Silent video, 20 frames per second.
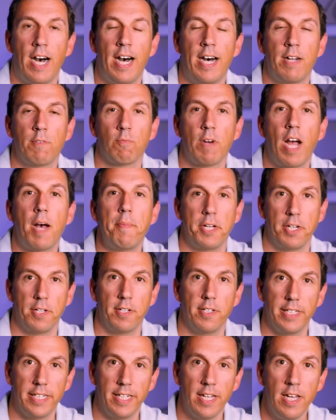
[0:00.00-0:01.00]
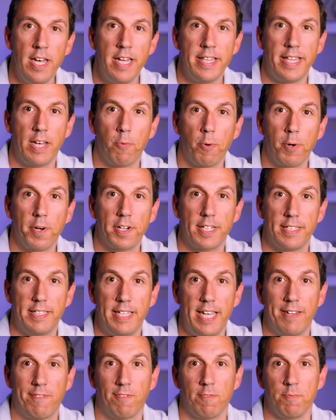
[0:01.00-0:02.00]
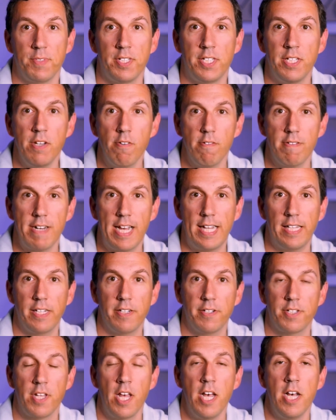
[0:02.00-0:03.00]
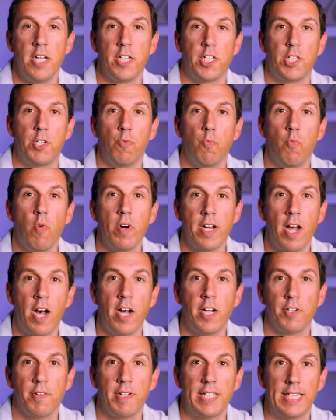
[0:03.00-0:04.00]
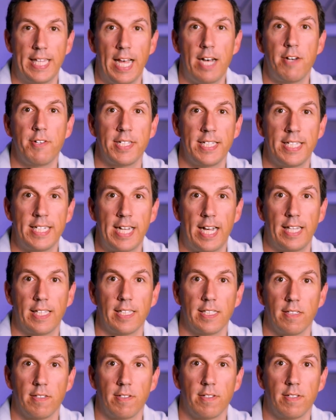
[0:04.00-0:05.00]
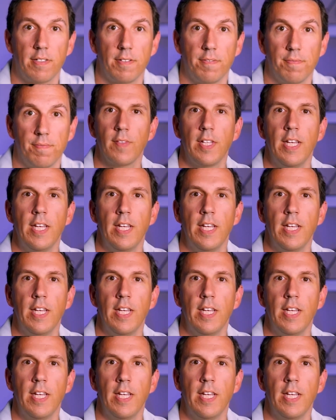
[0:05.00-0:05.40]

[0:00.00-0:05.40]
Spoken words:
on Robinhood that we're going to take from $0 to $100,000.